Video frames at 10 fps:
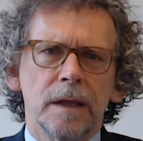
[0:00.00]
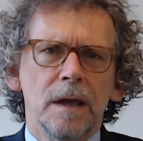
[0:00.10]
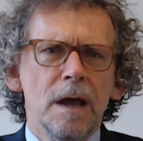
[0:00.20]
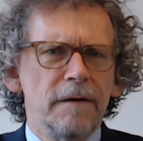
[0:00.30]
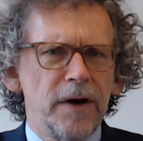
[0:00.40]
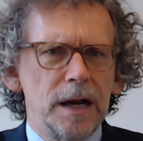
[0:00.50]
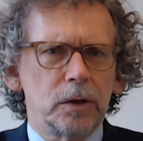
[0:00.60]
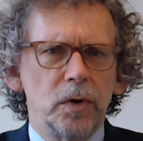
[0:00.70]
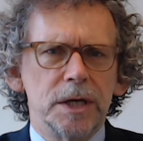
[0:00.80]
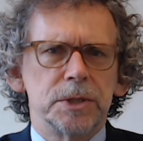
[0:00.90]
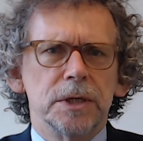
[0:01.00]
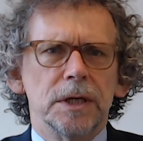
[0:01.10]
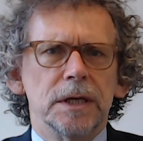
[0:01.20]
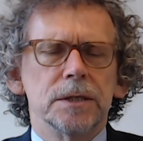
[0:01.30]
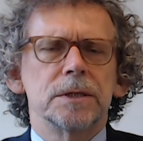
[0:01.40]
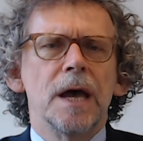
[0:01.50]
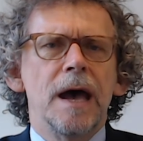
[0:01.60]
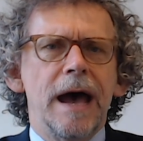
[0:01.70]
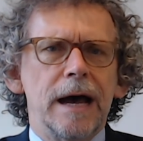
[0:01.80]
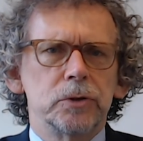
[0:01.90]
A final question is,
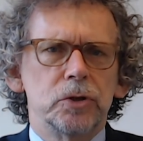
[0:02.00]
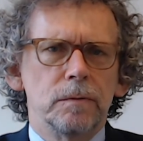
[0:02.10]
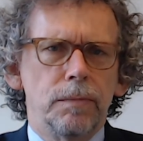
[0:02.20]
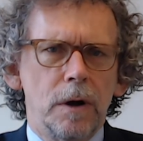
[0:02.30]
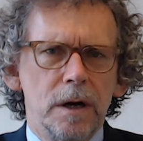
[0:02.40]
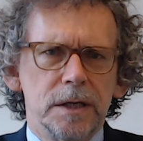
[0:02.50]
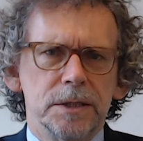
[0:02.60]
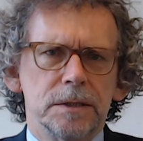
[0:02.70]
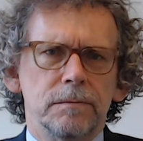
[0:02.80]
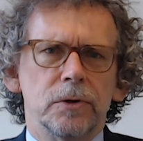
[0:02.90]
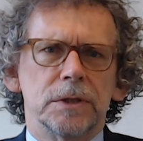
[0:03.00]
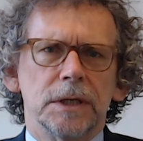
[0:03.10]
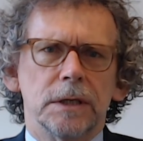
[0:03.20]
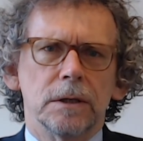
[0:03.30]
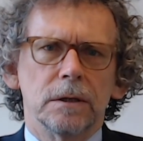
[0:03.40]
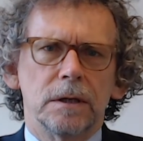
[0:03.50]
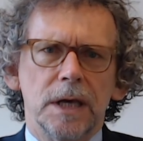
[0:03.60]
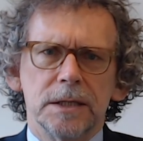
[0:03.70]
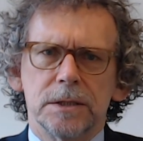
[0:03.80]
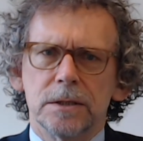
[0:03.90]
how should parties in particular
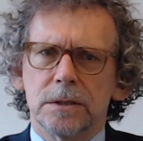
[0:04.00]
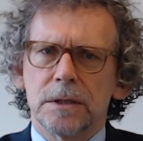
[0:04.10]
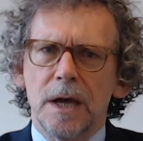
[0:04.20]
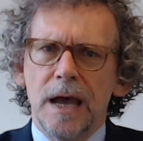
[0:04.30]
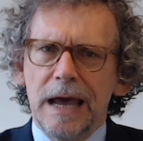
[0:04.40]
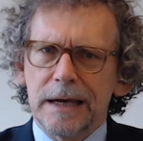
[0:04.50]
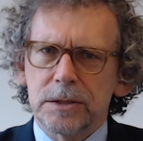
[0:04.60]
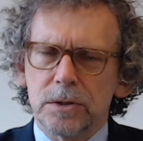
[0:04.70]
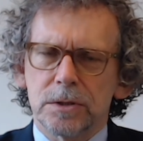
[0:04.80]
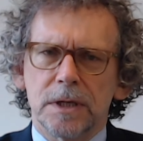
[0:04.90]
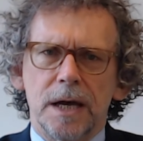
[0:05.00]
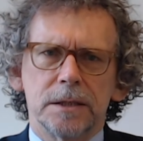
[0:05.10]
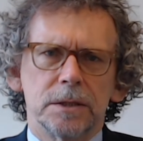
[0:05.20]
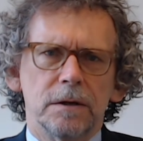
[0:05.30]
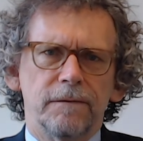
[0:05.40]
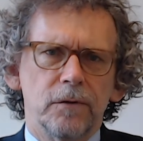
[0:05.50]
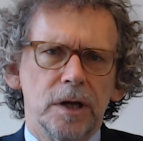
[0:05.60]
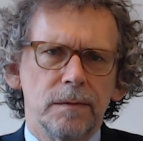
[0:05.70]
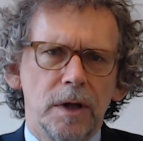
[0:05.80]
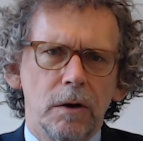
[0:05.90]
cases exercise their
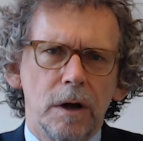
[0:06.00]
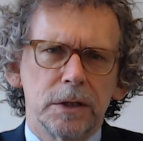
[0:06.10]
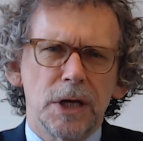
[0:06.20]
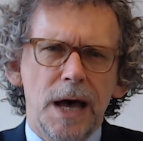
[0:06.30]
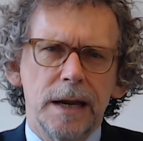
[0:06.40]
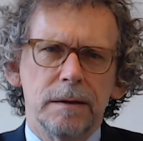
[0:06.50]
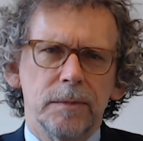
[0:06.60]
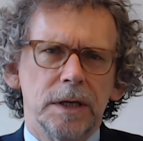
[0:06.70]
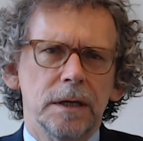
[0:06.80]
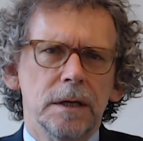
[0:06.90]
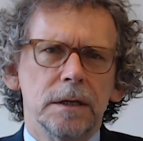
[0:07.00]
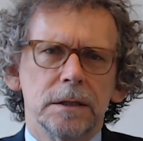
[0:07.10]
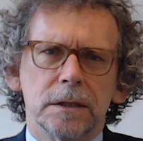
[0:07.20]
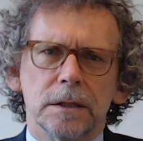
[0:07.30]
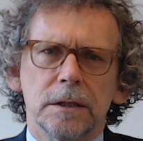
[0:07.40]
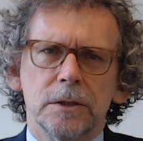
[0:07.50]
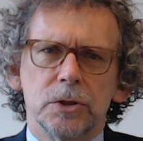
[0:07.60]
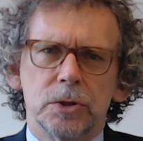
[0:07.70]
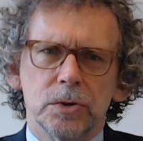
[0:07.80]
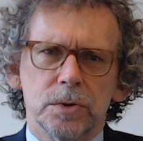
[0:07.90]
freedom, their autonomy to
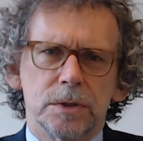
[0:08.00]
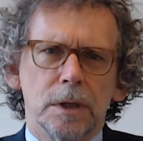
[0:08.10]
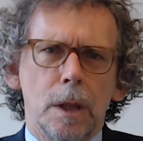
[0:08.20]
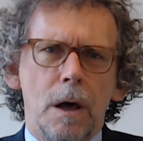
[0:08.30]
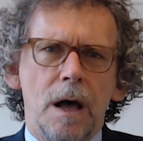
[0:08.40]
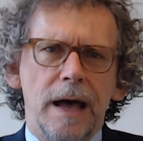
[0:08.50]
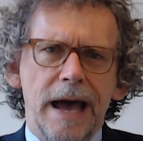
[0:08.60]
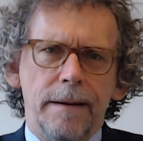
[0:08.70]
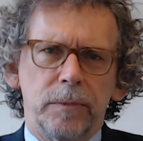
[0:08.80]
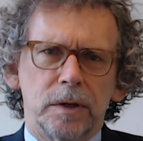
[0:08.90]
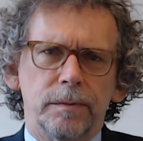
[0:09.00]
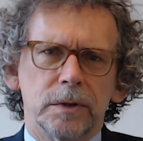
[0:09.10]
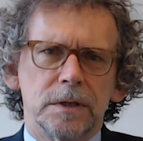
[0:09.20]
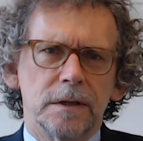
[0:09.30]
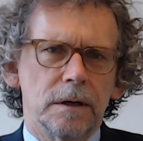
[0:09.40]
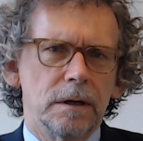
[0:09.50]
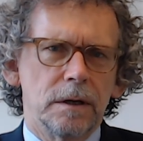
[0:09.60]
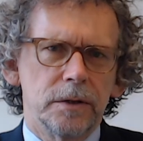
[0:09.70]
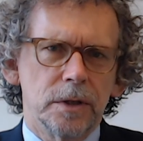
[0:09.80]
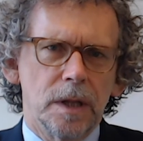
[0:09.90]
choose the law applicable to their
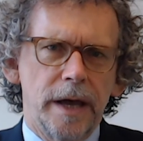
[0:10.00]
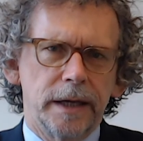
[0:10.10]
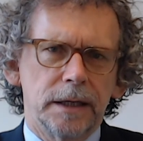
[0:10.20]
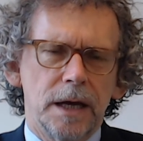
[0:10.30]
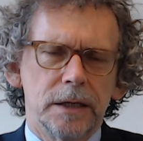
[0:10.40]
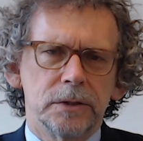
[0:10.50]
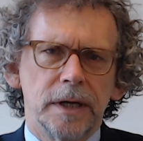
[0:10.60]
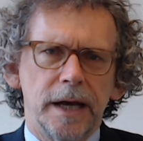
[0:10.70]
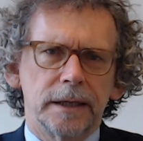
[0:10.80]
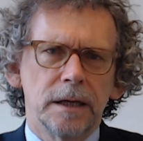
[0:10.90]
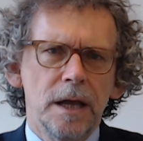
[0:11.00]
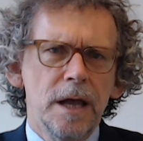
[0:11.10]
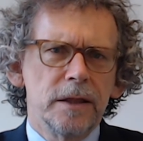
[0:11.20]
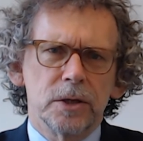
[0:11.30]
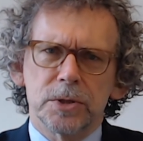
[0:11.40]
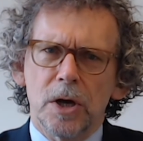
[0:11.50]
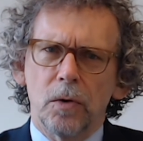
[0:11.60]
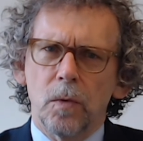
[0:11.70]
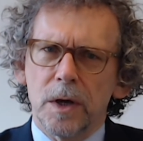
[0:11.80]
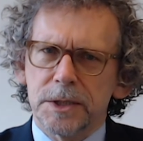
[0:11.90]
underlying contract? There's no
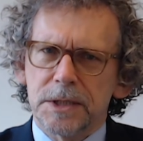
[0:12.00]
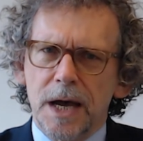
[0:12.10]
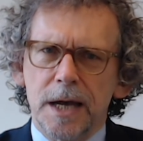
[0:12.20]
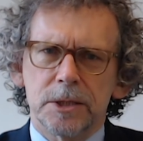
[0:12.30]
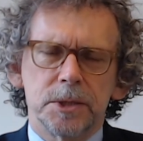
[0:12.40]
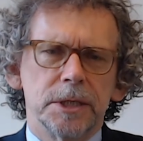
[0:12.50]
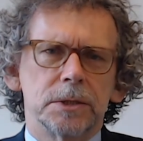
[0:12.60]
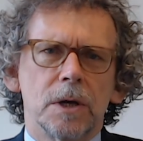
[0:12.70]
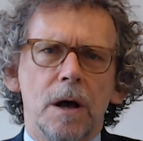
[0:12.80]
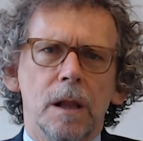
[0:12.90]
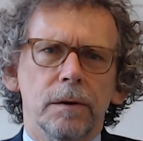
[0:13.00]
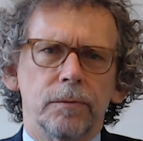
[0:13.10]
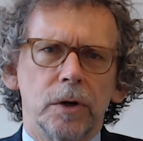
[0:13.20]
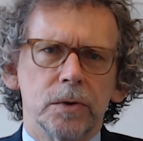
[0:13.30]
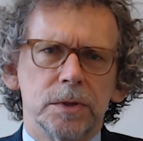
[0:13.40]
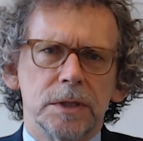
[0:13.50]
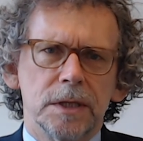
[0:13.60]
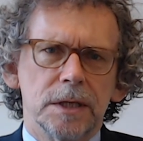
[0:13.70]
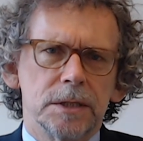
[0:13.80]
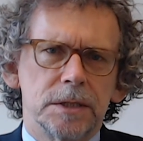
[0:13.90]
one-size-fits-all approach to
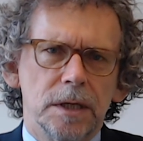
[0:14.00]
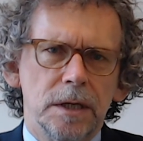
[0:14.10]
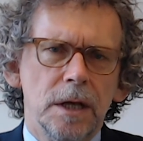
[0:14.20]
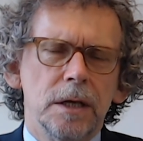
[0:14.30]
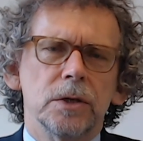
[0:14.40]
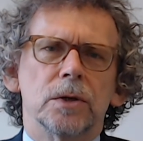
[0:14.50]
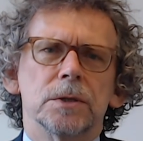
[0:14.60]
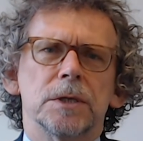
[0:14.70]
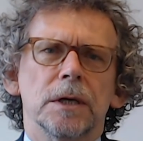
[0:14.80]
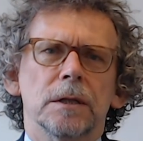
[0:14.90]
this, and you can see in